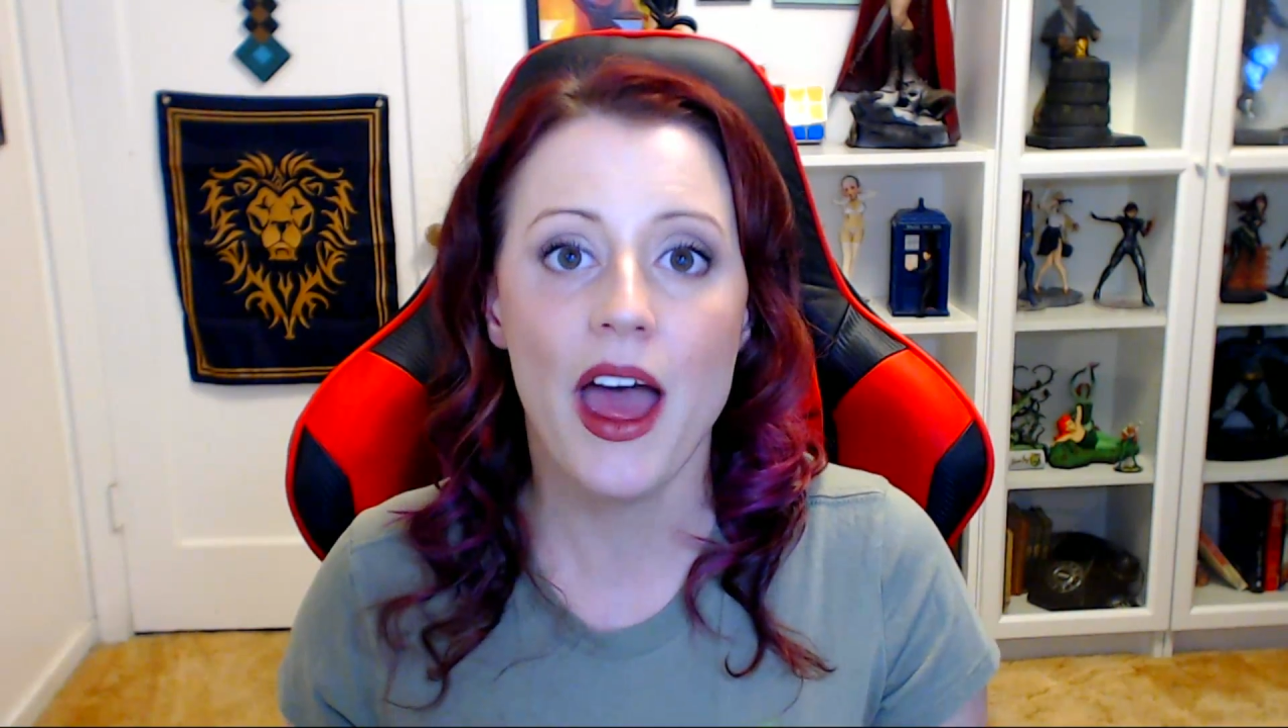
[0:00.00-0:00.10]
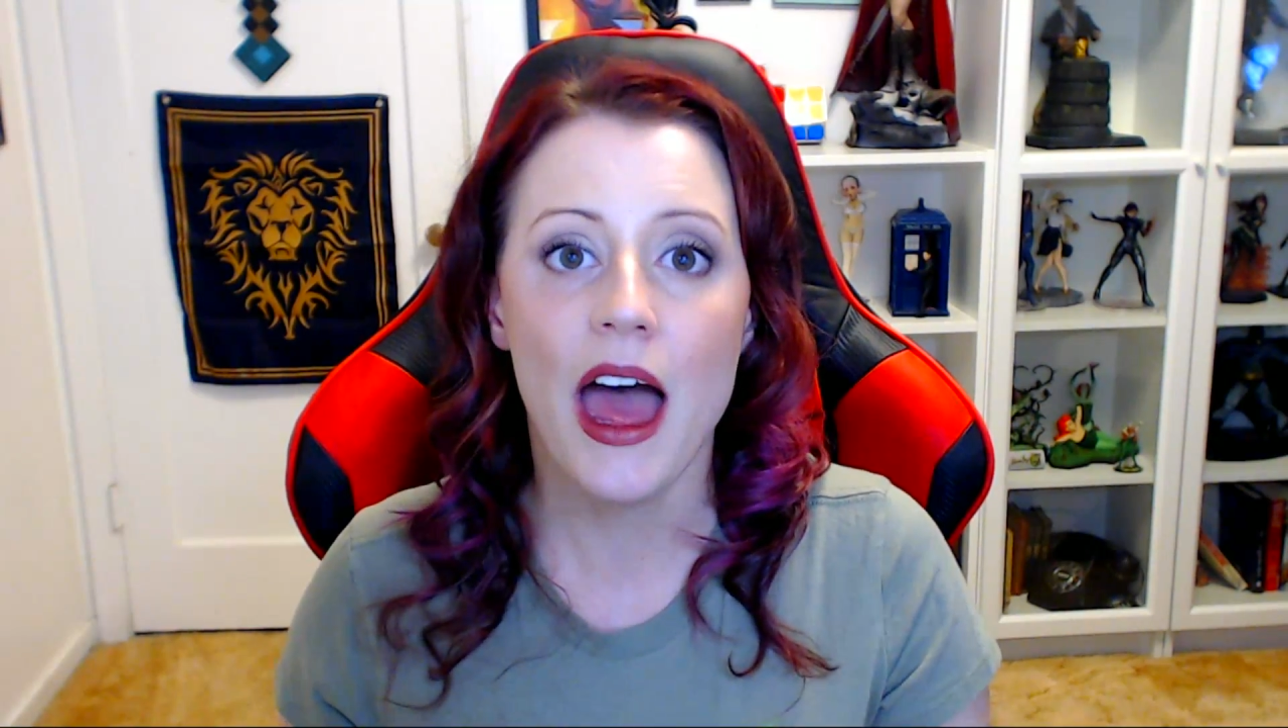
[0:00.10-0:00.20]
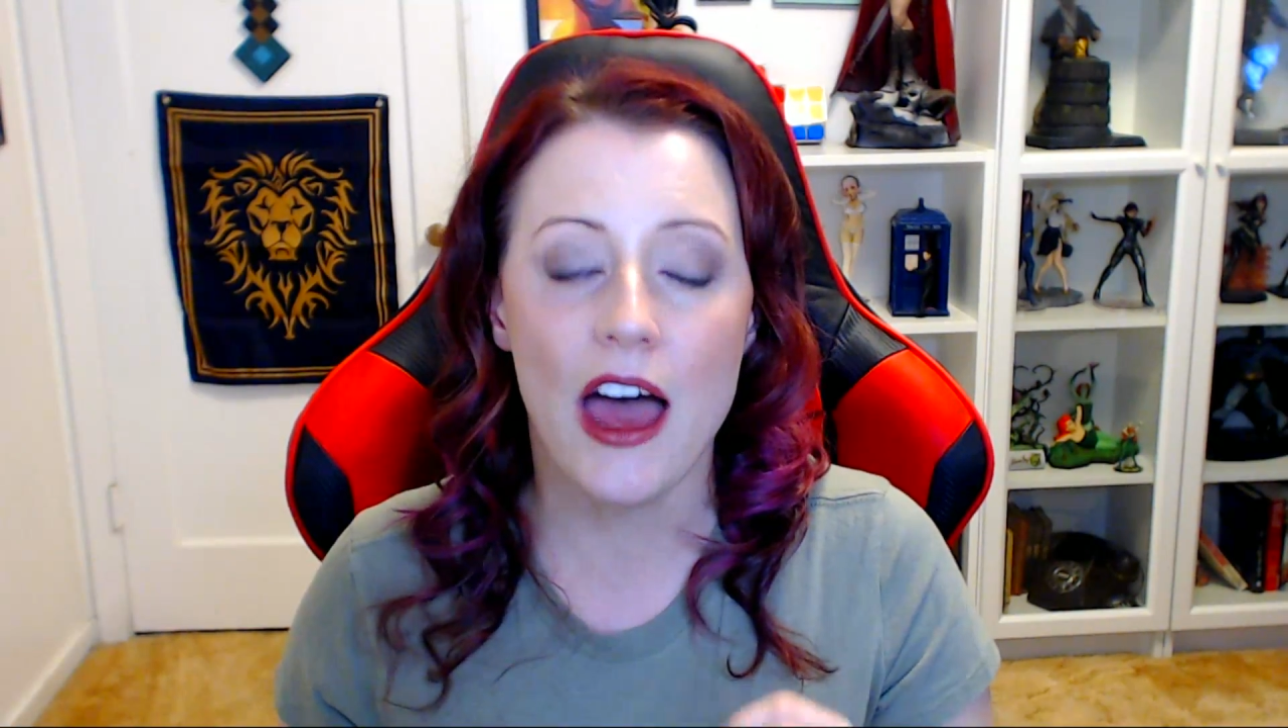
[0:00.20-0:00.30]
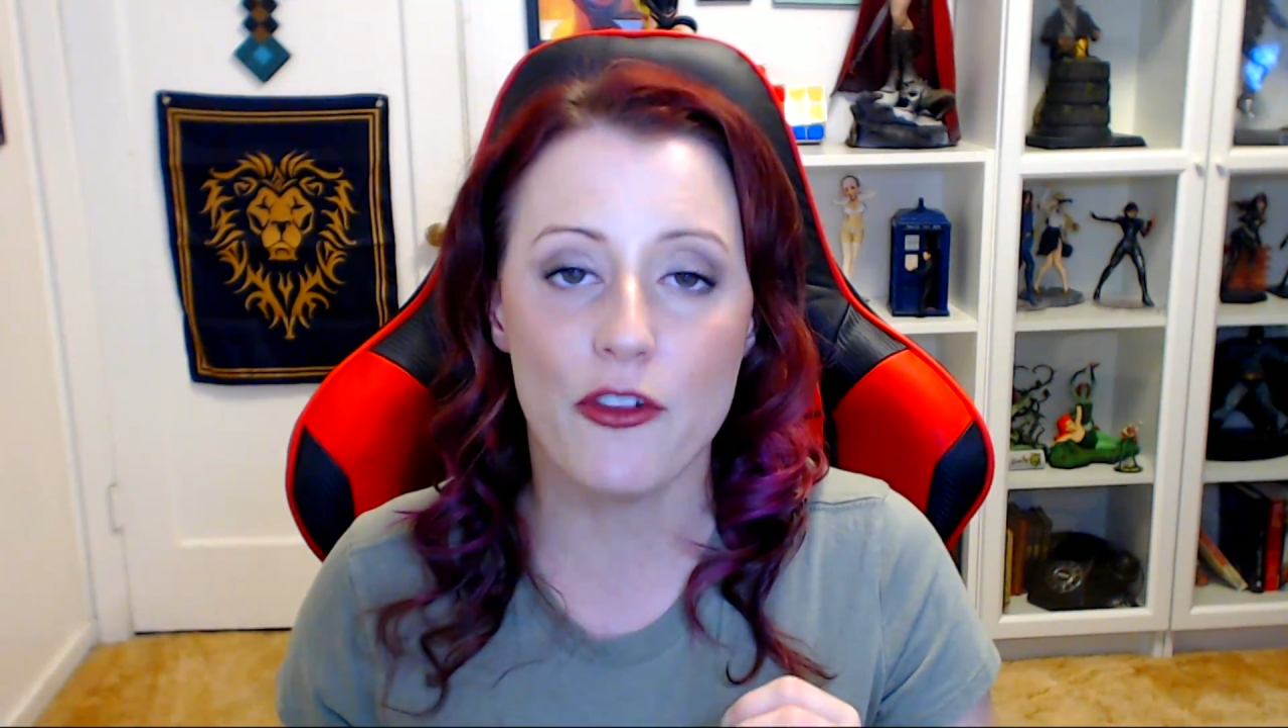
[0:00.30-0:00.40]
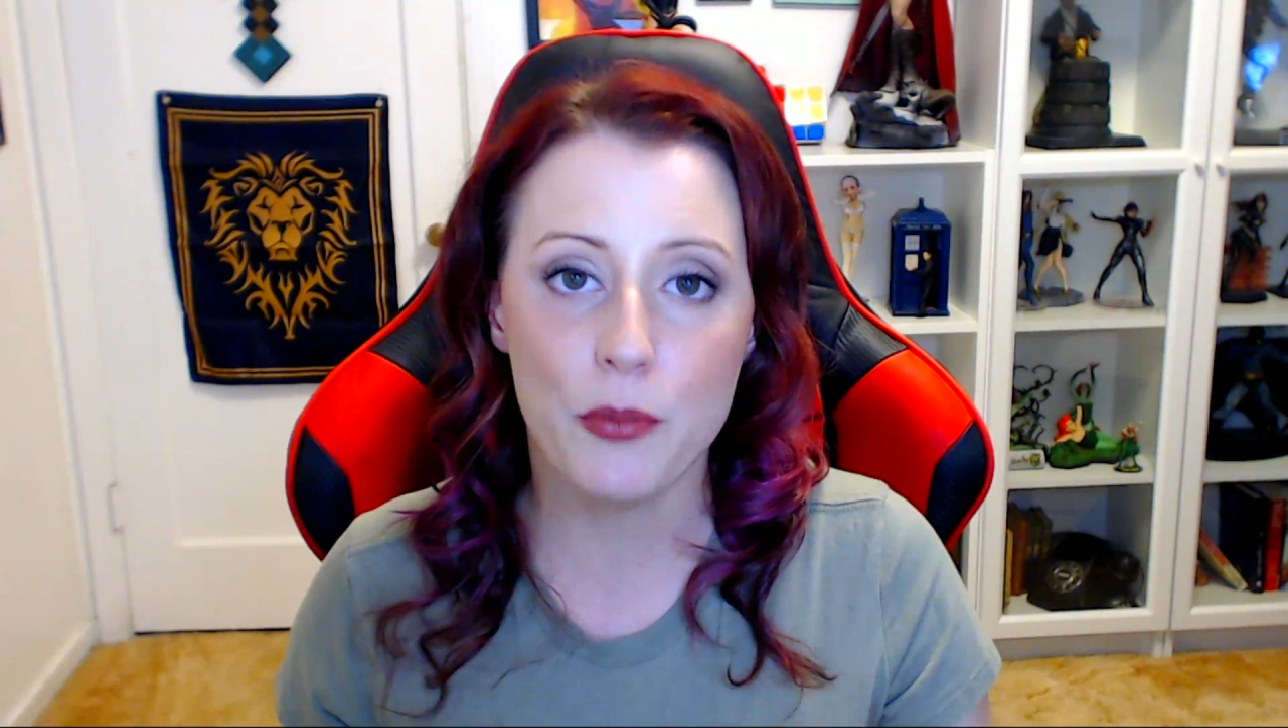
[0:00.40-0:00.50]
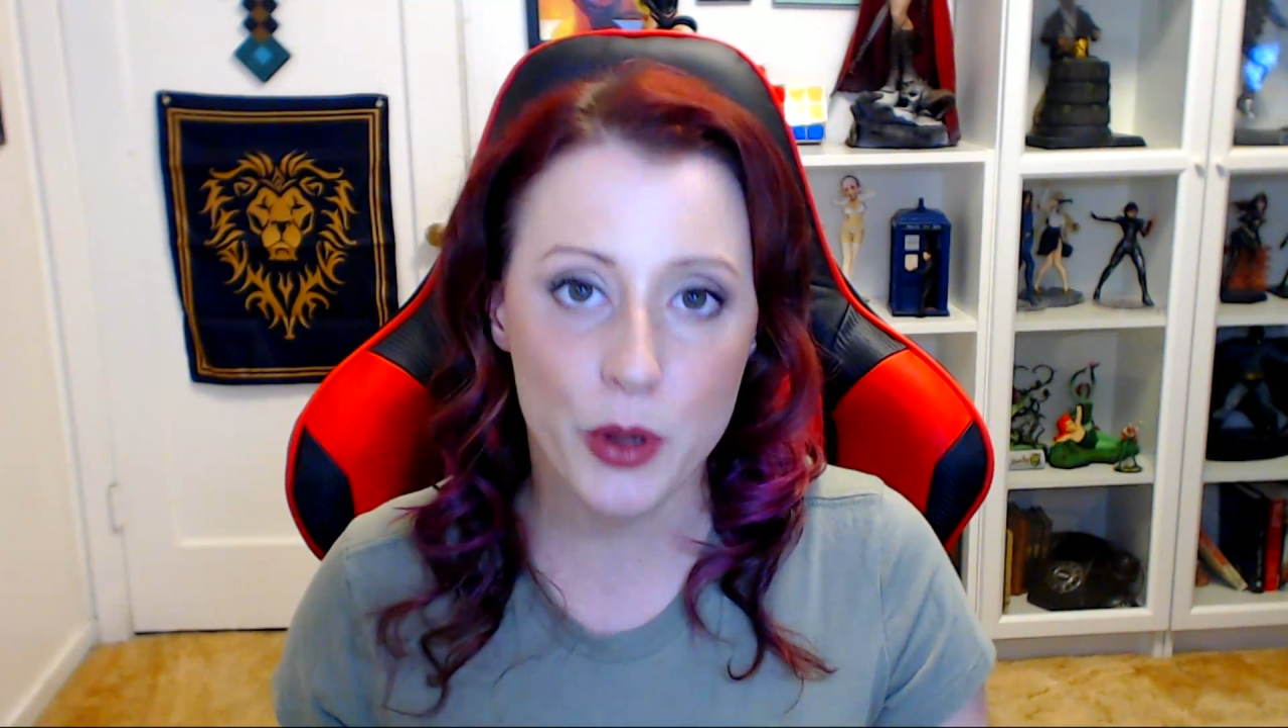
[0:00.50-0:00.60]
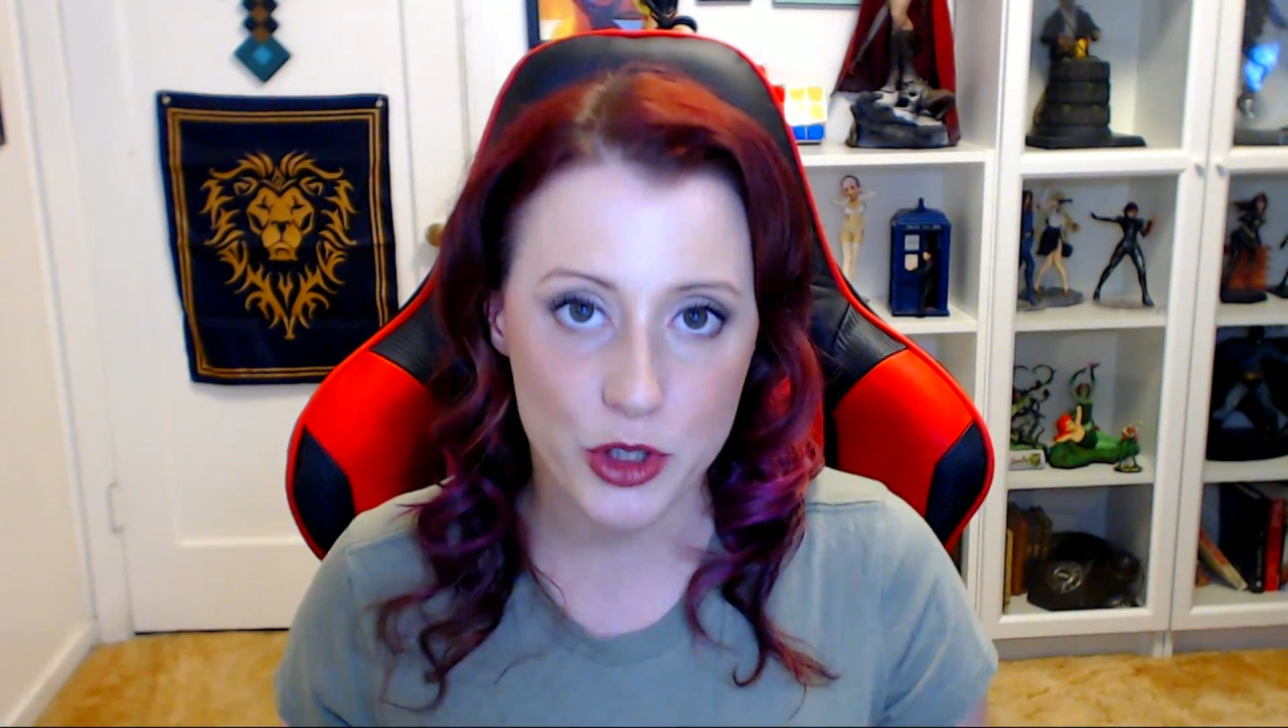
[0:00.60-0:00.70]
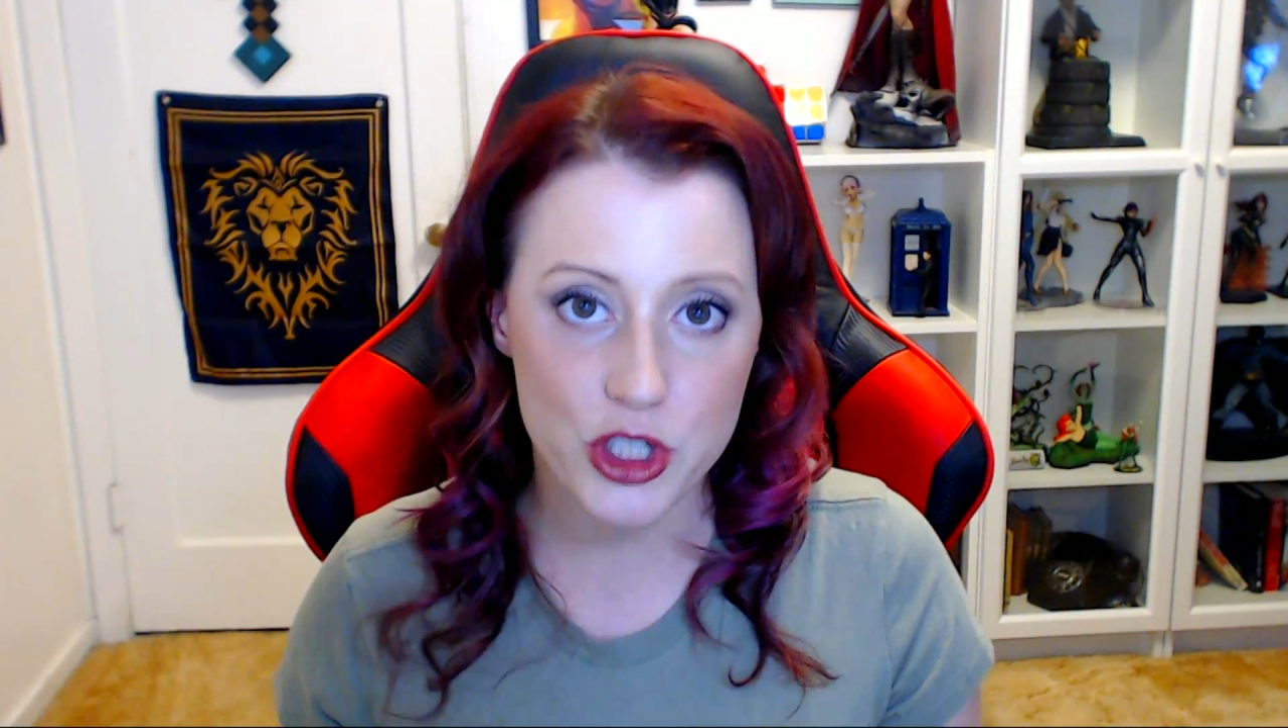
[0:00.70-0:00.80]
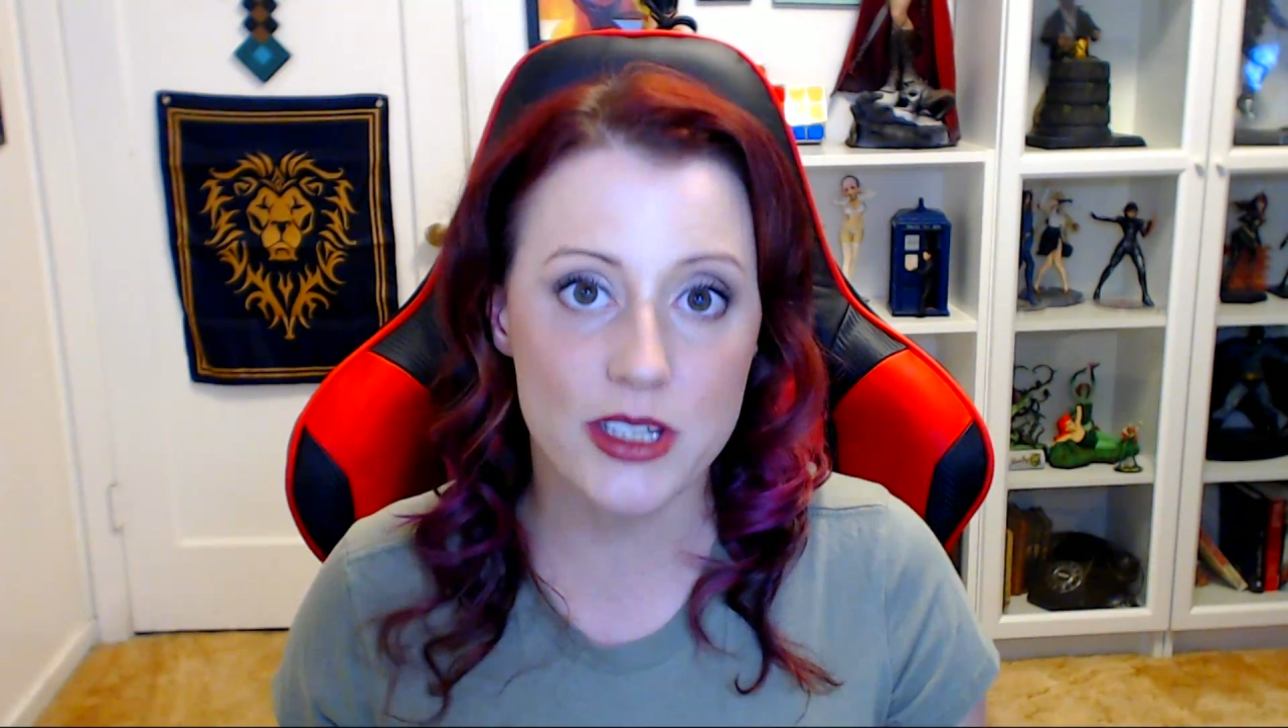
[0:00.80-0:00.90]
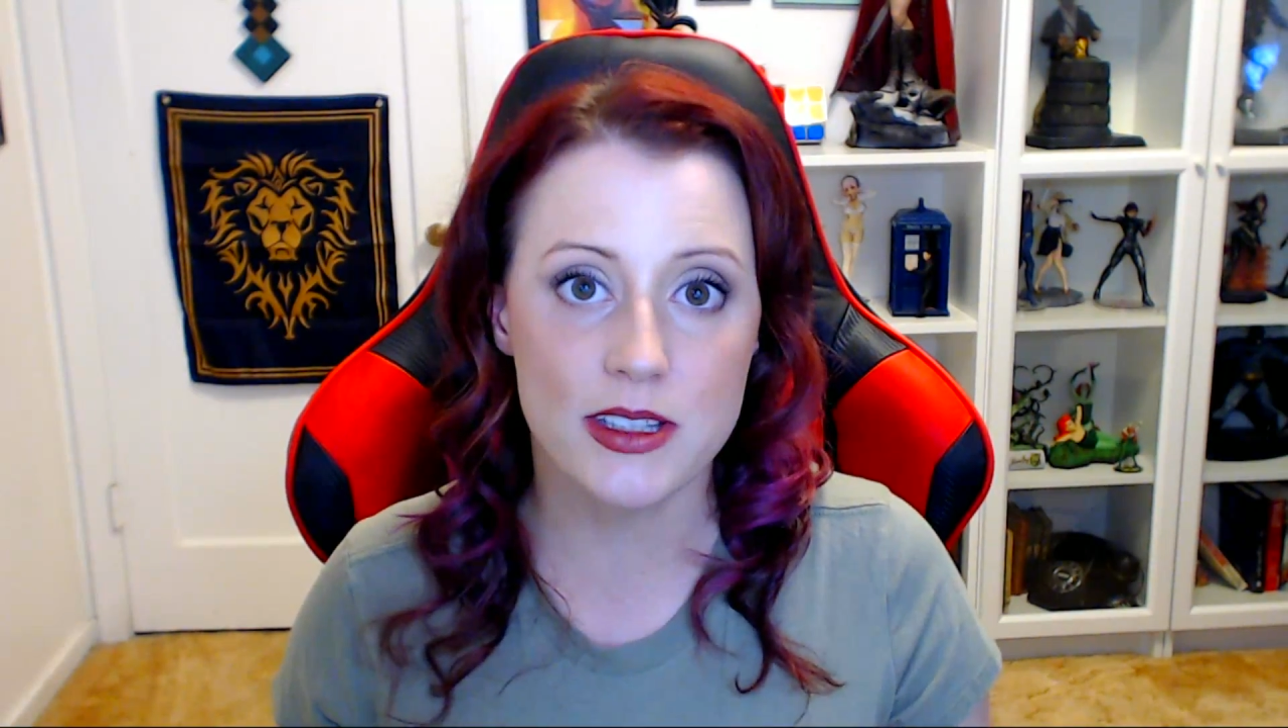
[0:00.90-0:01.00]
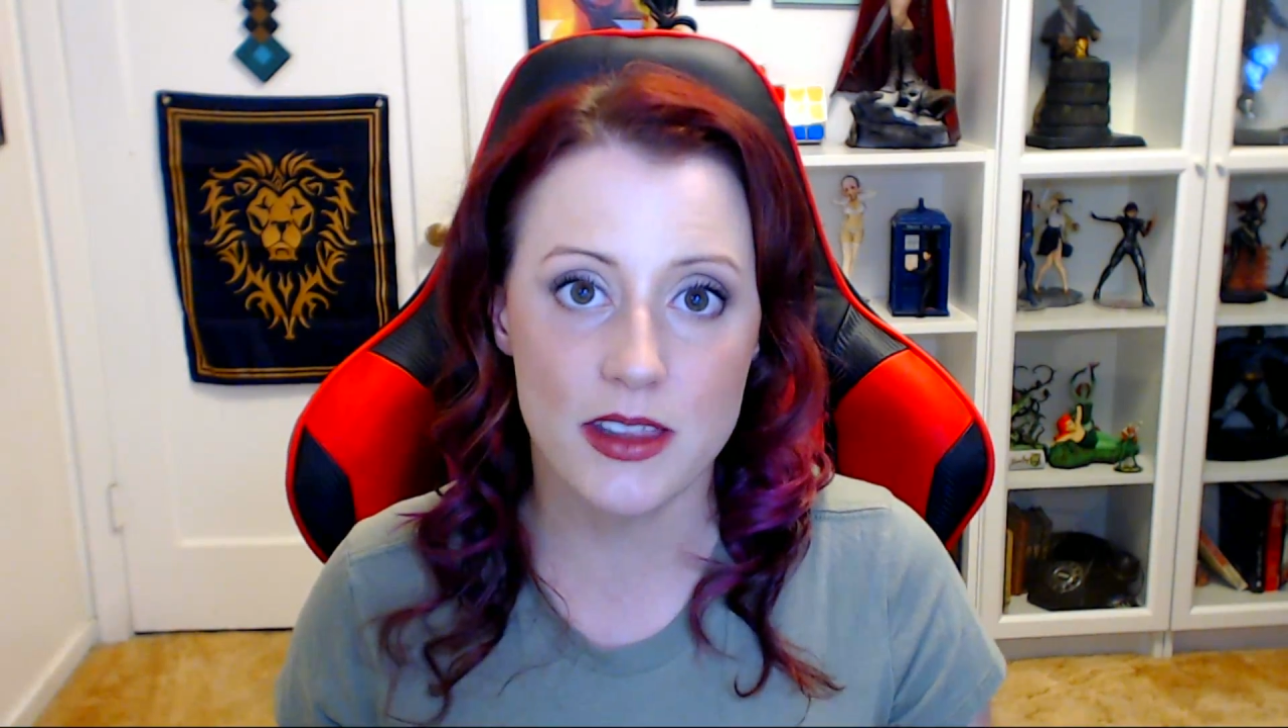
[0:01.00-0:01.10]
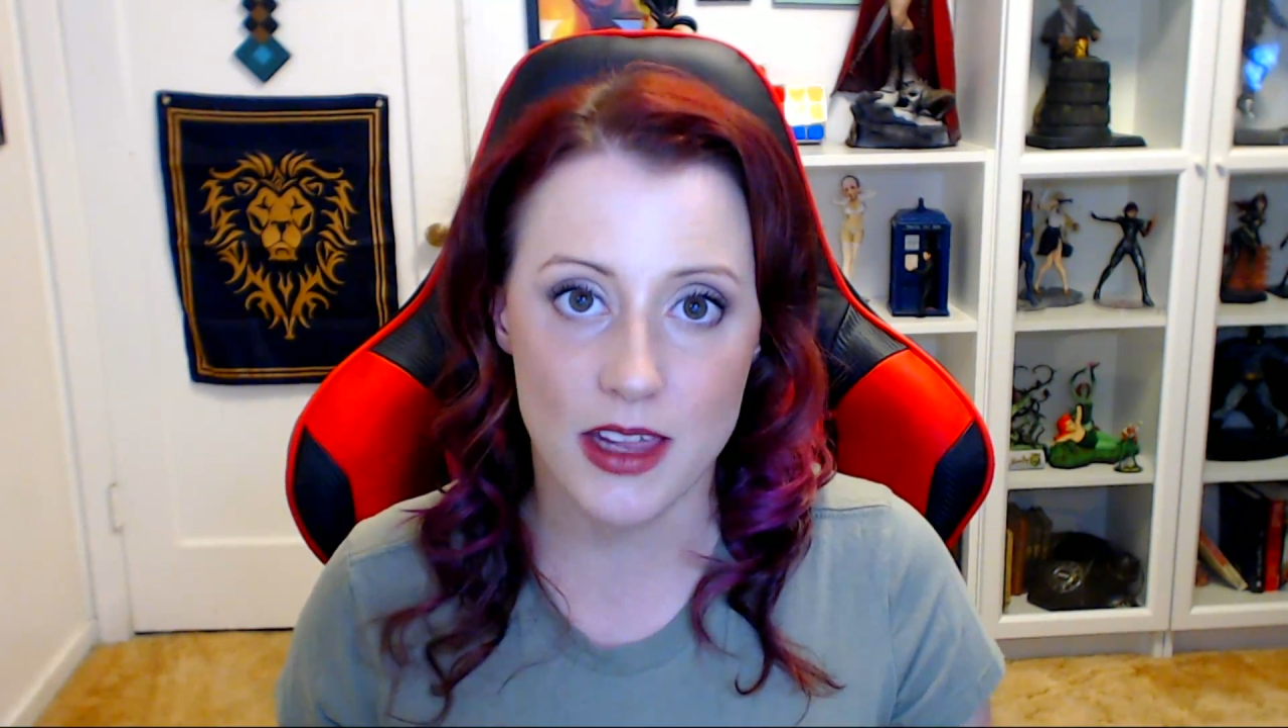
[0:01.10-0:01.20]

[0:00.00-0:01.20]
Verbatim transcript: have purchased